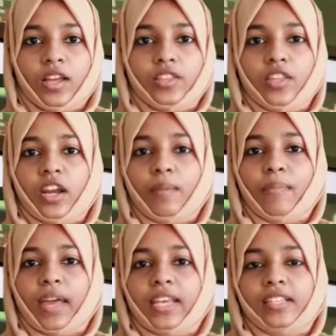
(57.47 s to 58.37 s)
There are
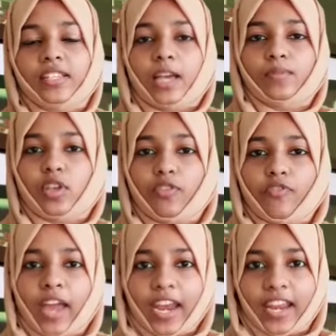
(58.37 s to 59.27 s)
many types of
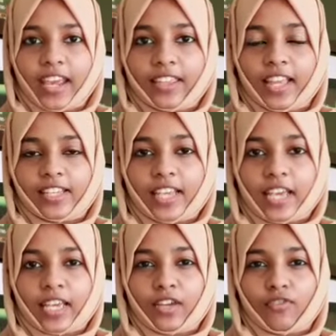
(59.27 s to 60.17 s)
headache
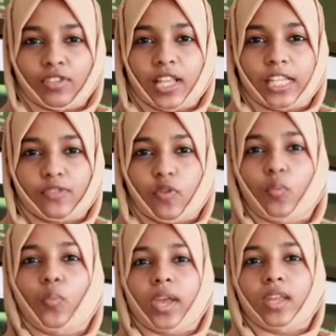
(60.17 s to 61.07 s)
that results
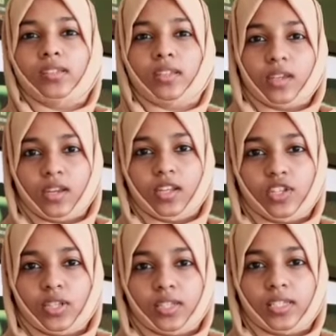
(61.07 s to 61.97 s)
from various
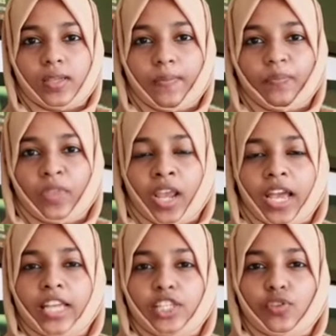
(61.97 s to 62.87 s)
conditions.
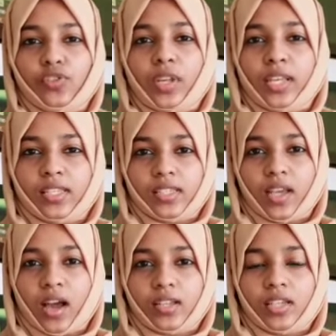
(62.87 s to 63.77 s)
It usually
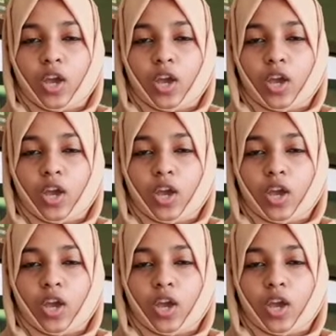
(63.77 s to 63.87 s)
starts